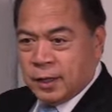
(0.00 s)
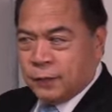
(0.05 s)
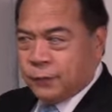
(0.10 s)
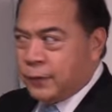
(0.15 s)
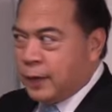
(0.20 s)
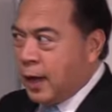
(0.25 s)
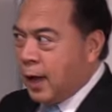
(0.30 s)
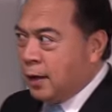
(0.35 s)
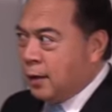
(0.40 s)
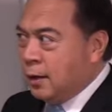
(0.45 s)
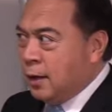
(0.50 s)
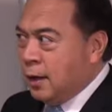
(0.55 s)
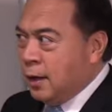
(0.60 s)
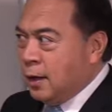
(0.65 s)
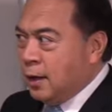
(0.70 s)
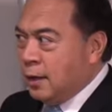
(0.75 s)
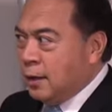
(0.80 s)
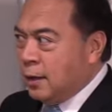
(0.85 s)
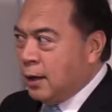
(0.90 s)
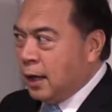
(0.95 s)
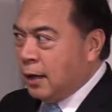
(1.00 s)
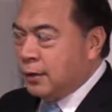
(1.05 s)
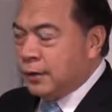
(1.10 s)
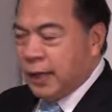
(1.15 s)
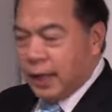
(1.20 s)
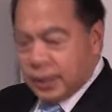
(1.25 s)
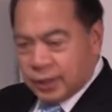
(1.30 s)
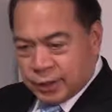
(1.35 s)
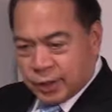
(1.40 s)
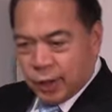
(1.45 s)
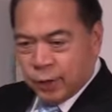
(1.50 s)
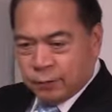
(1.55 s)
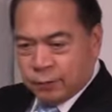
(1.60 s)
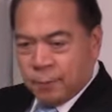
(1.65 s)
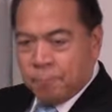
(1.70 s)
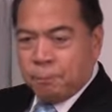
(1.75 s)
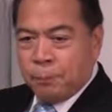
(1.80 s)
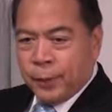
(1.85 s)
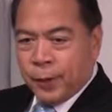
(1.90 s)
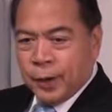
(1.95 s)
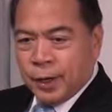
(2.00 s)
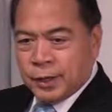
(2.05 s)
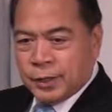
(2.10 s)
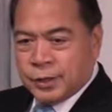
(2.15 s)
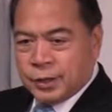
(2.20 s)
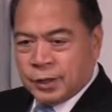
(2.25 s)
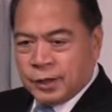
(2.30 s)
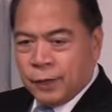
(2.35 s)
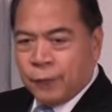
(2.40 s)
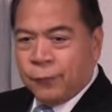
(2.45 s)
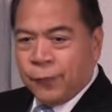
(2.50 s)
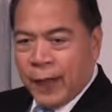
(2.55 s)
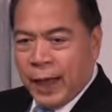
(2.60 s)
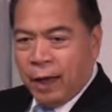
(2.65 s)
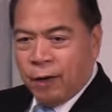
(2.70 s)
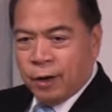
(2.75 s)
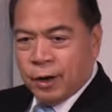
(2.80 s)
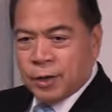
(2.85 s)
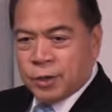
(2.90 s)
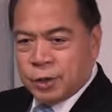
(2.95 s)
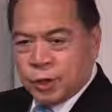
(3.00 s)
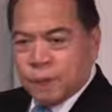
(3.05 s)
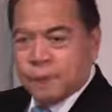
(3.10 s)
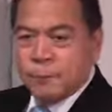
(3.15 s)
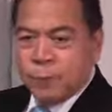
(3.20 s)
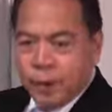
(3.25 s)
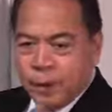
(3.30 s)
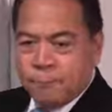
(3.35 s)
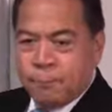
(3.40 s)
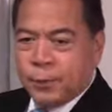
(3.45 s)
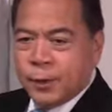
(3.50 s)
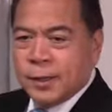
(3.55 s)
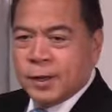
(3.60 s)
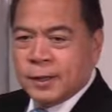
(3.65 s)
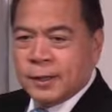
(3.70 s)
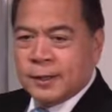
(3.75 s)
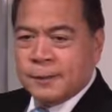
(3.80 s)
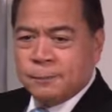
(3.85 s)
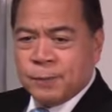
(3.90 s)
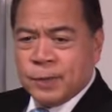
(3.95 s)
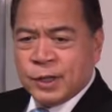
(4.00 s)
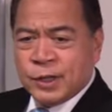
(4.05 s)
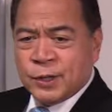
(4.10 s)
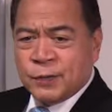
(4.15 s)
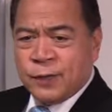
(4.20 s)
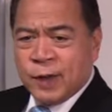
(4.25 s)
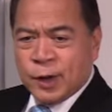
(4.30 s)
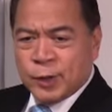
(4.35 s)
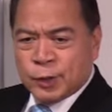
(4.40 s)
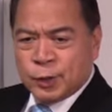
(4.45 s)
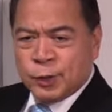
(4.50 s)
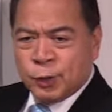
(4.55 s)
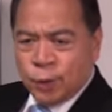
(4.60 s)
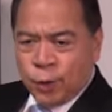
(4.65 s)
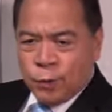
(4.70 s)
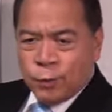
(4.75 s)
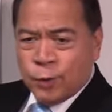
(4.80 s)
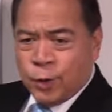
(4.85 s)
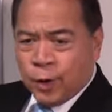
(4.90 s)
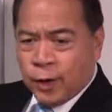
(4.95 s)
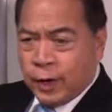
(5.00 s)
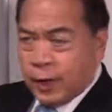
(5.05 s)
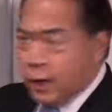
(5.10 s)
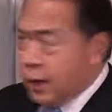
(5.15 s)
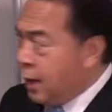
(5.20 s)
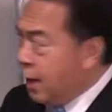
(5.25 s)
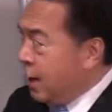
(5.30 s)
If God takes care of the birds and the flowers, you're more important than birds and flowers, so don't worry.